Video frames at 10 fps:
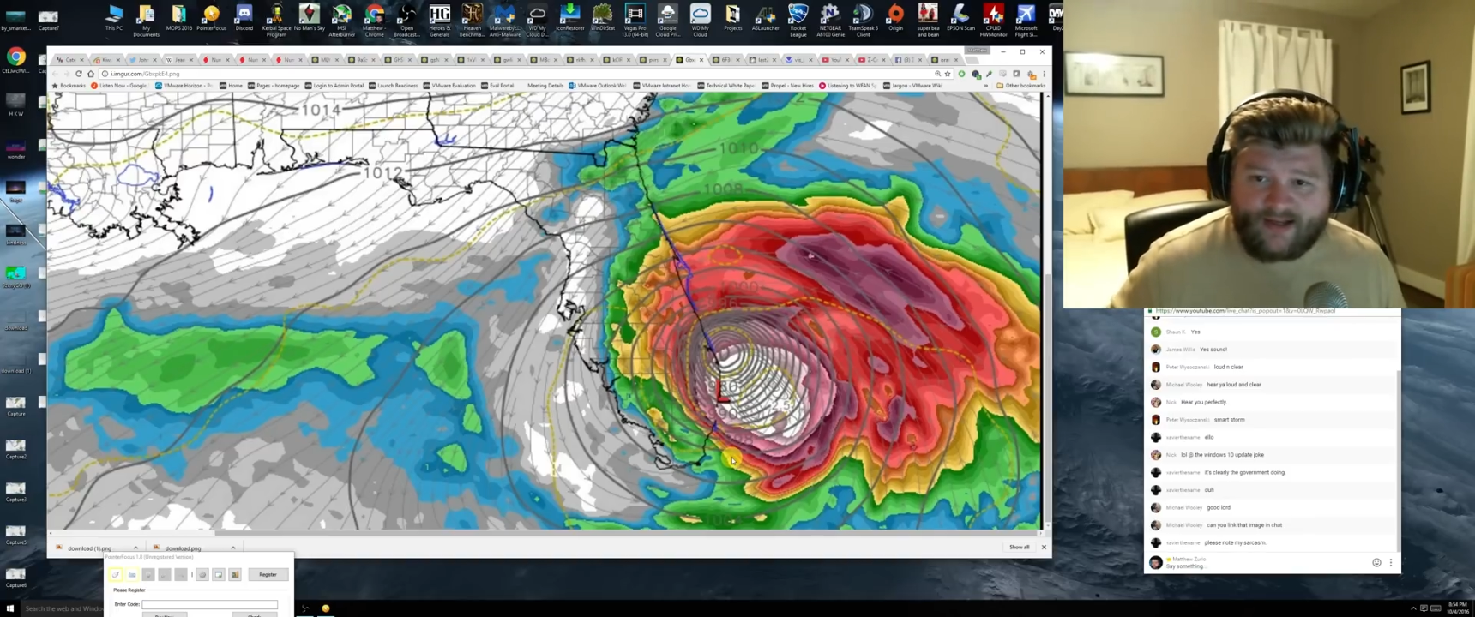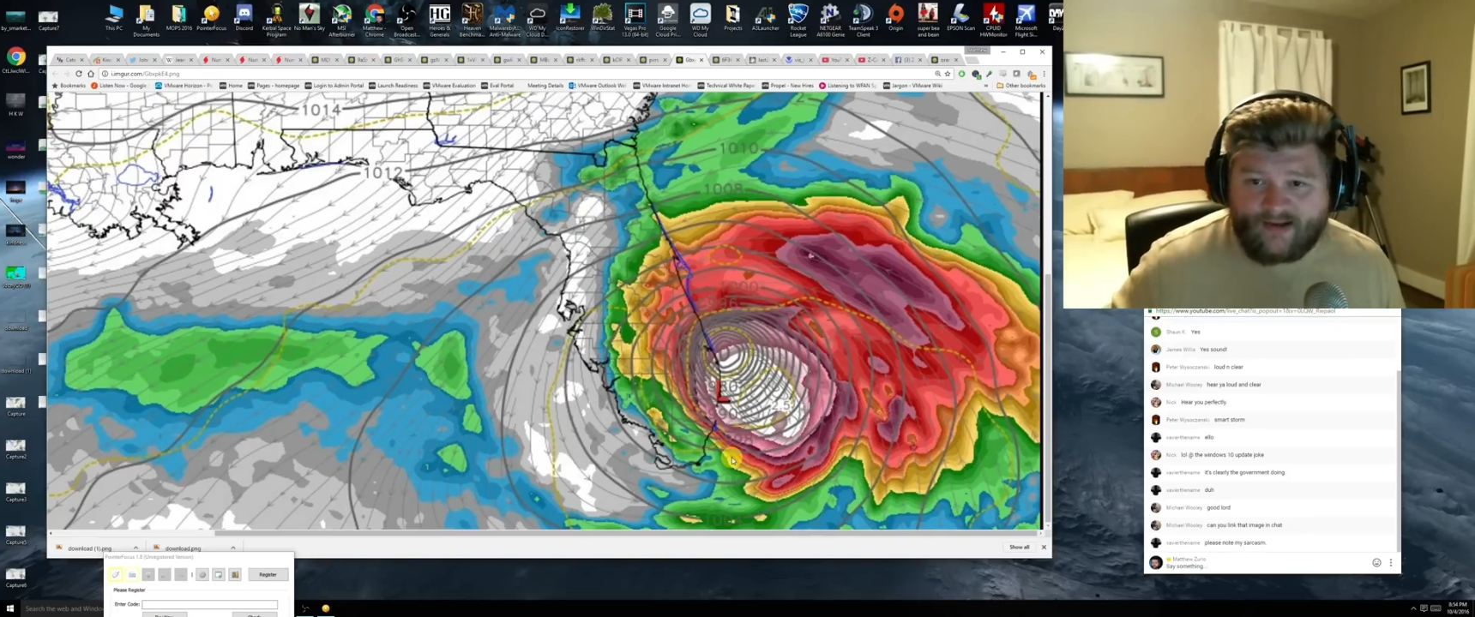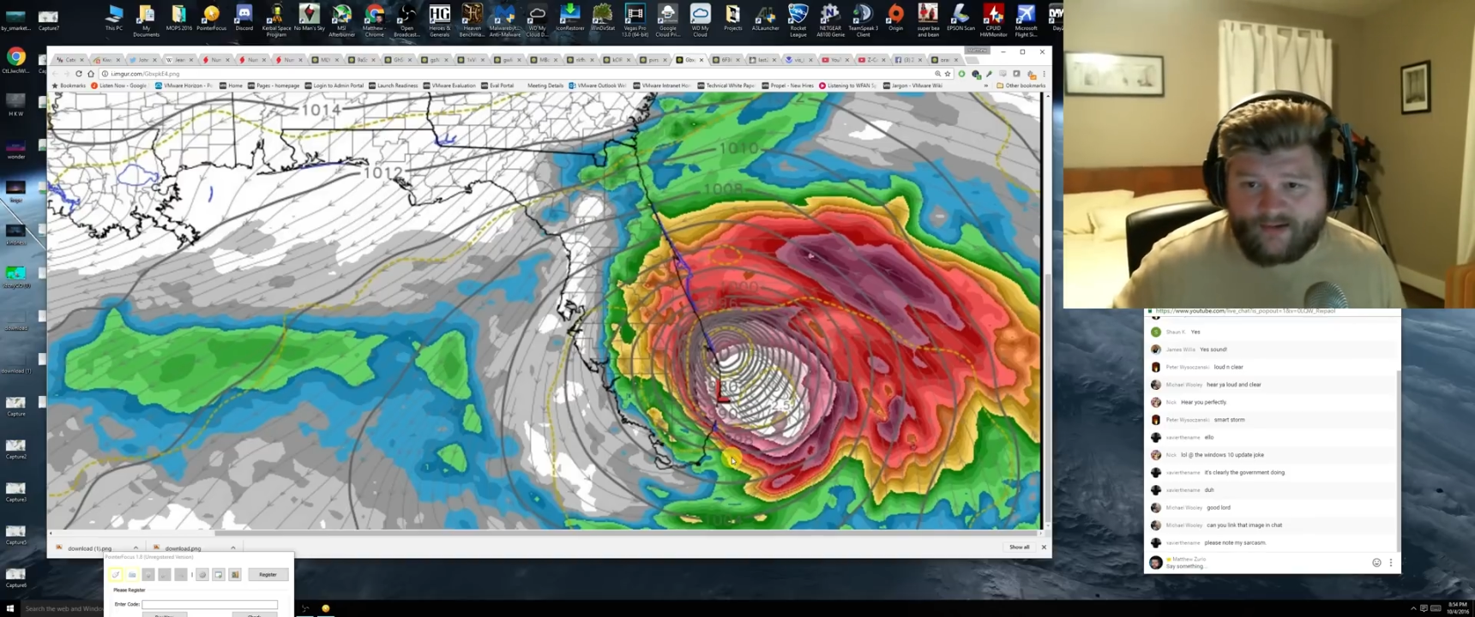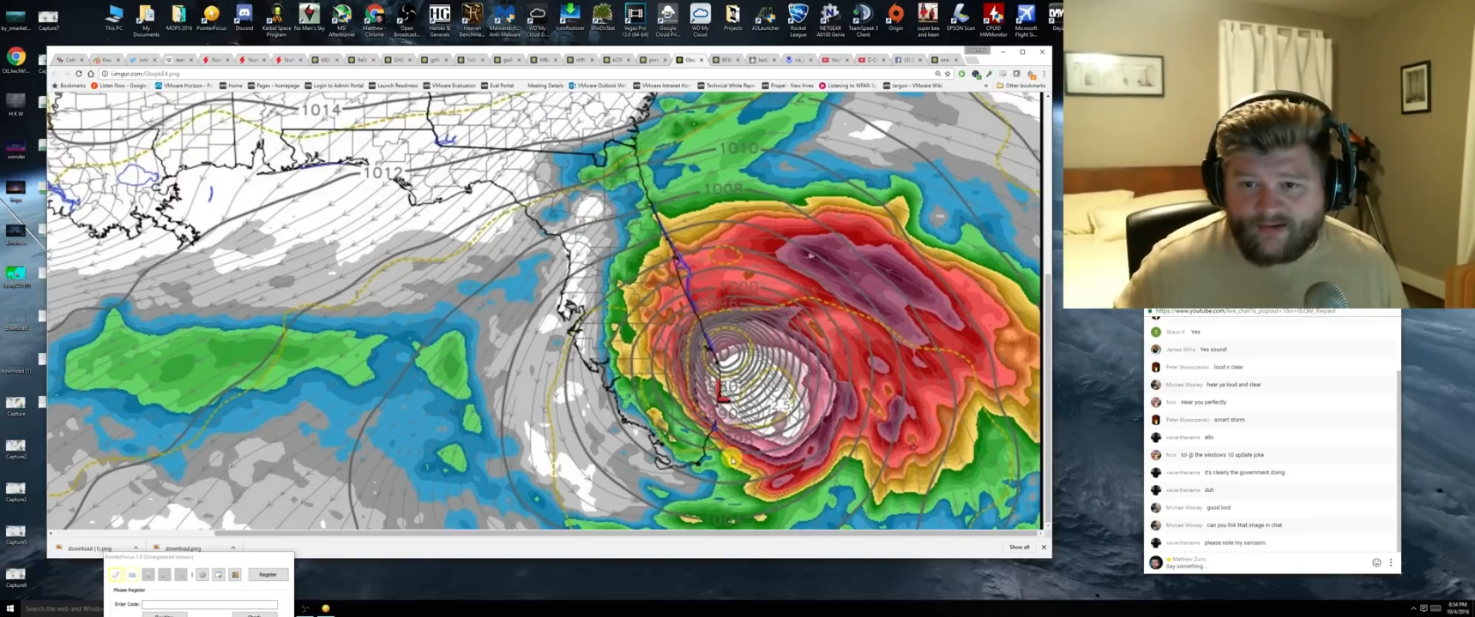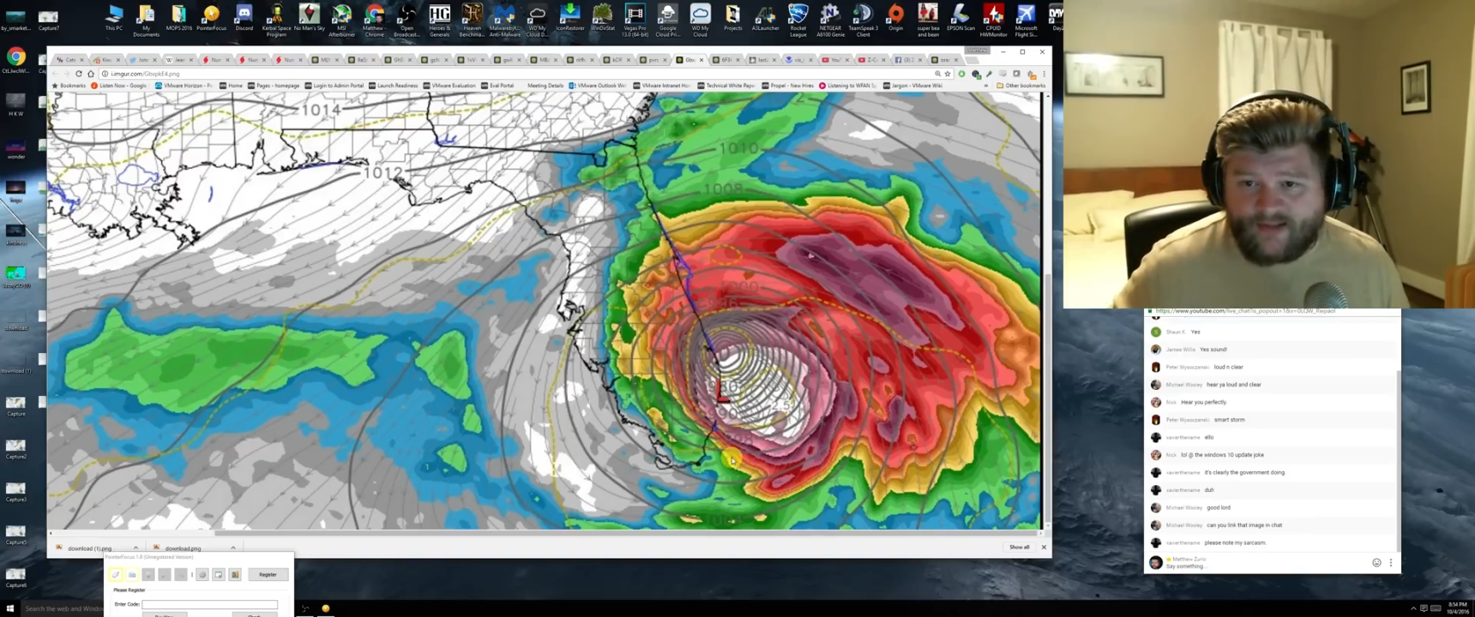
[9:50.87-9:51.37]

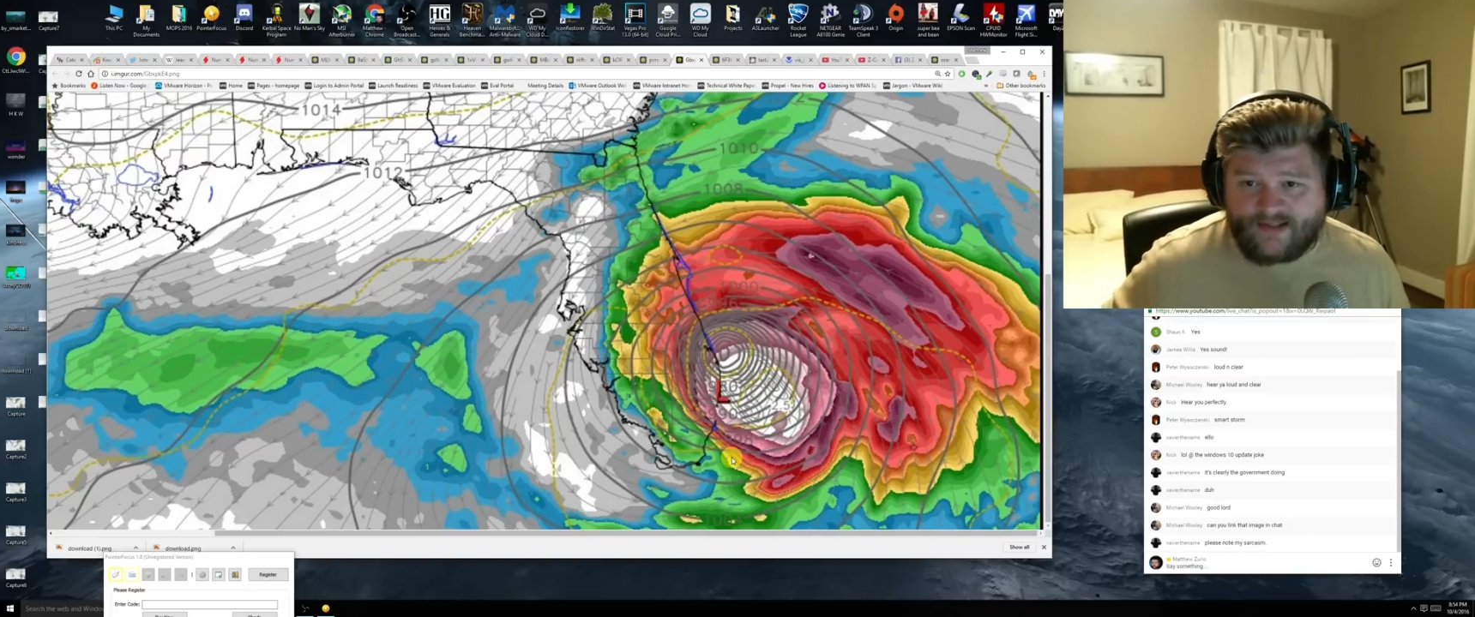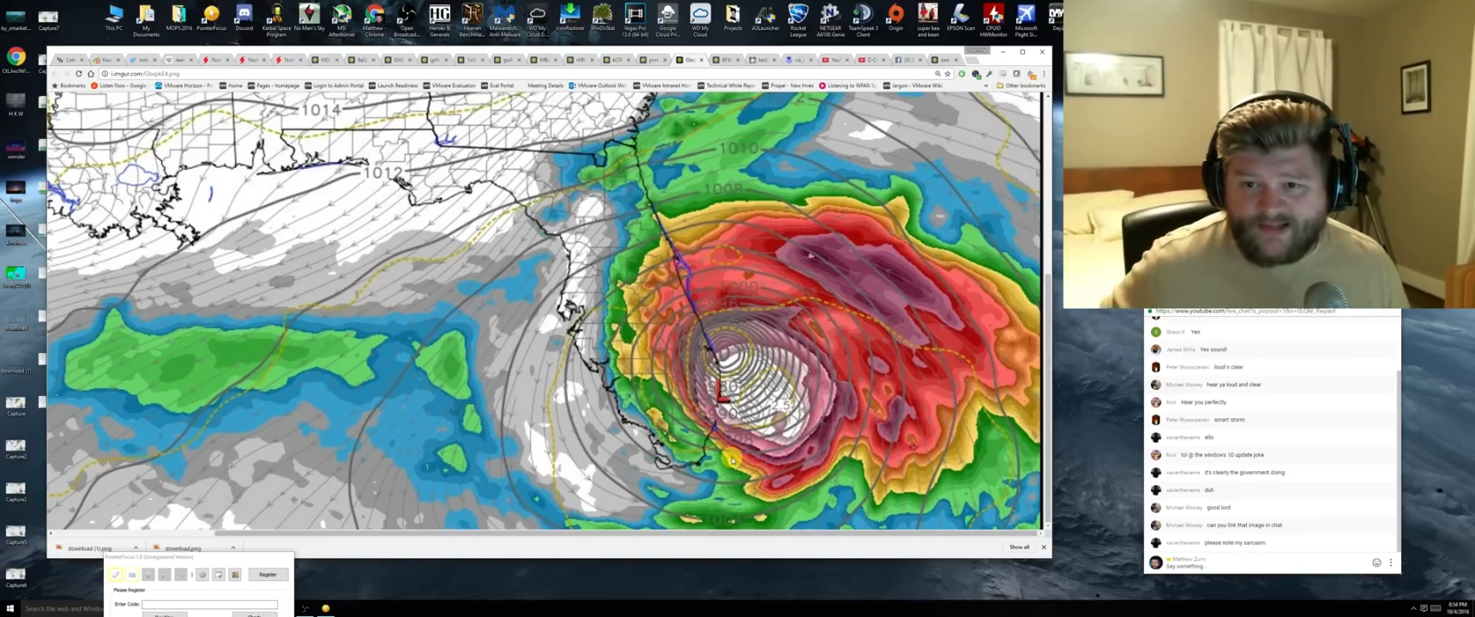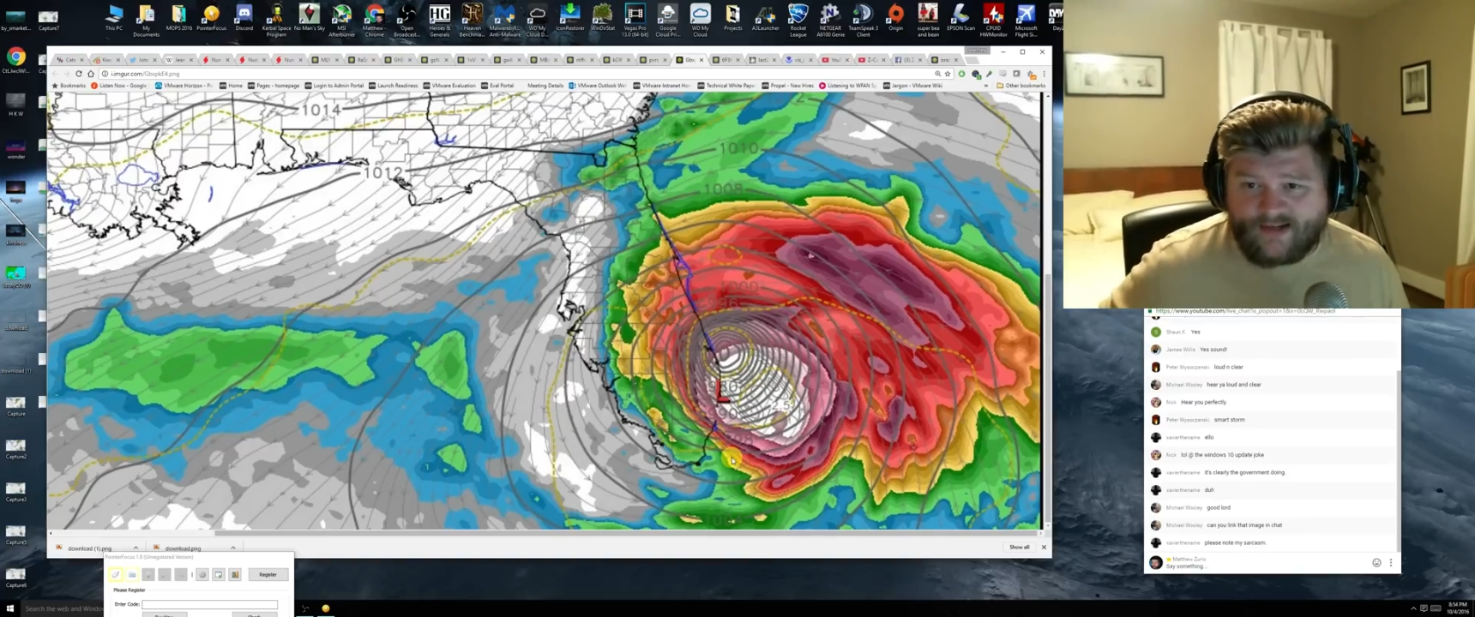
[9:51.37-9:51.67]
that's